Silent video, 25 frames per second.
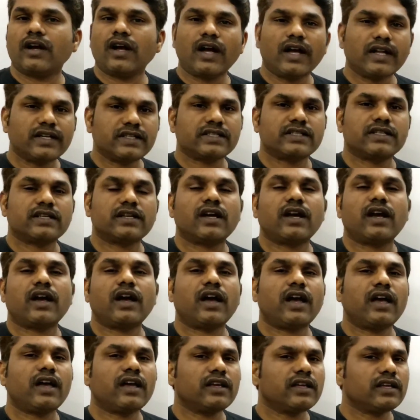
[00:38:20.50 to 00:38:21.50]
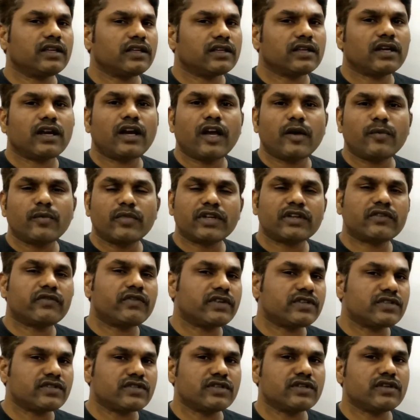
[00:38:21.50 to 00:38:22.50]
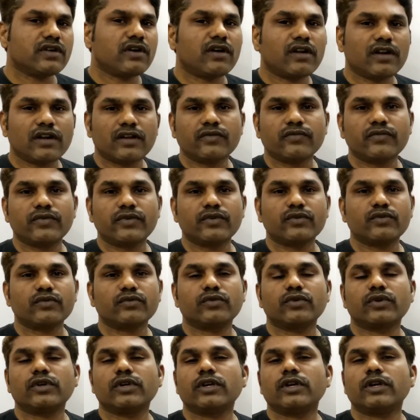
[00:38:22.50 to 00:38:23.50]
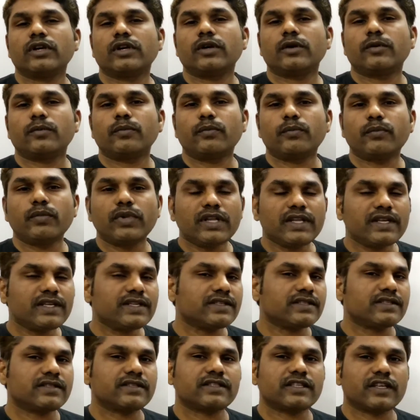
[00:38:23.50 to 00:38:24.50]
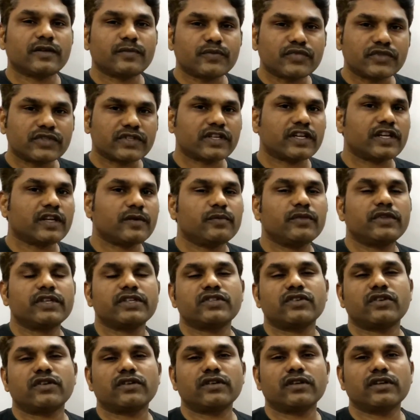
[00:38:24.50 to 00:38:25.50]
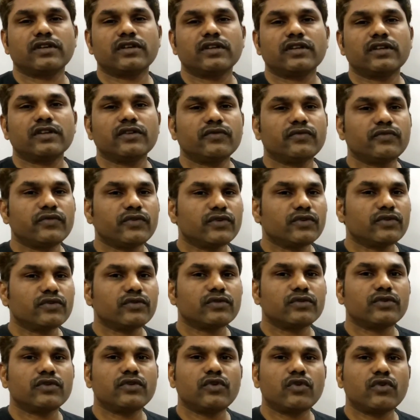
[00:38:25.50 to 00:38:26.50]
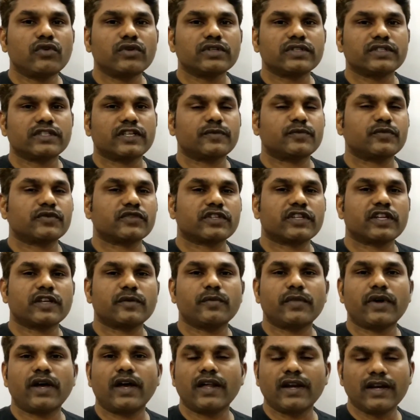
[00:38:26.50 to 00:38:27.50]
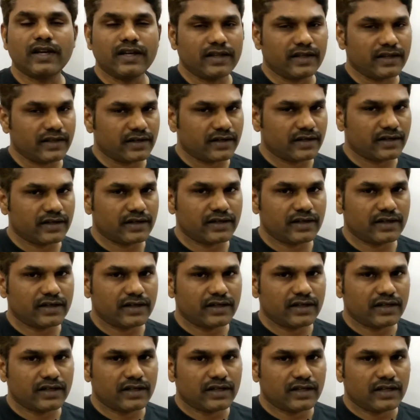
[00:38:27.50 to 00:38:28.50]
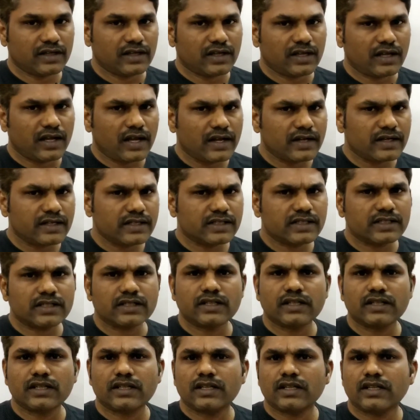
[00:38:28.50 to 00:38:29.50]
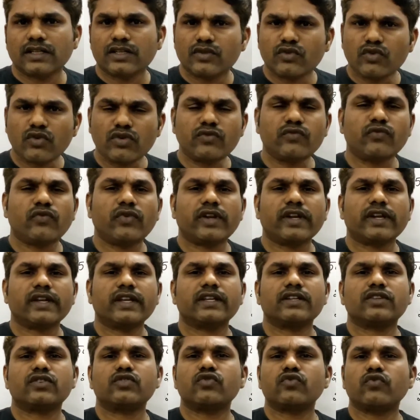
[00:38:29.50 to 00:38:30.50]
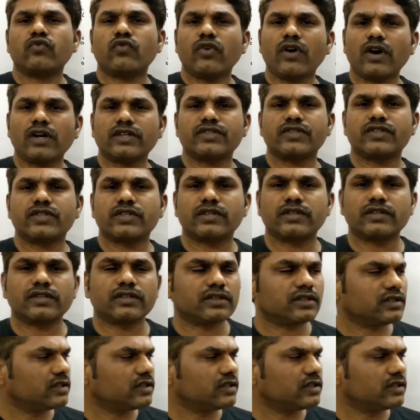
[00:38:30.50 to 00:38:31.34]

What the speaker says: and I am requesting all of you, please subscribe the channel if you don't subscribe earlier, and don't forget to watch